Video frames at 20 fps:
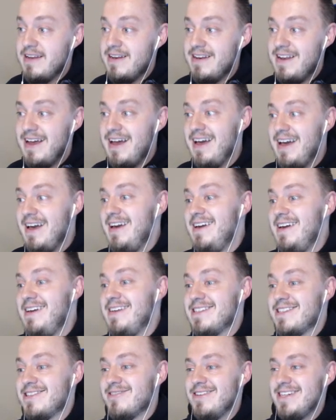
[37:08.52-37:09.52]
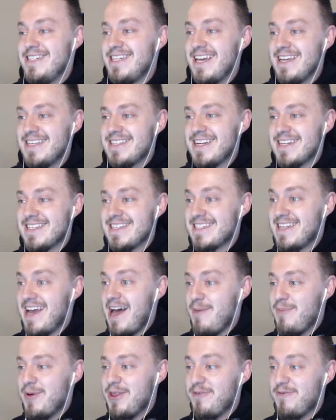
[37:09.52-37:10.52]
Nice! 3 shakes and a
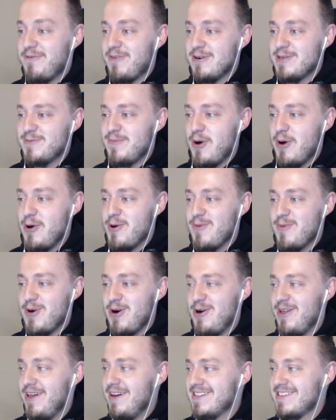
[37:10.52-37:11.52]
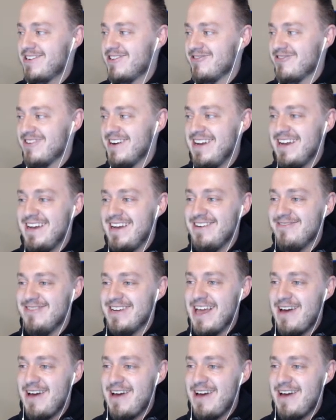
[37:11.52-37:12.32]
stop on the first Pokeball. That's great. We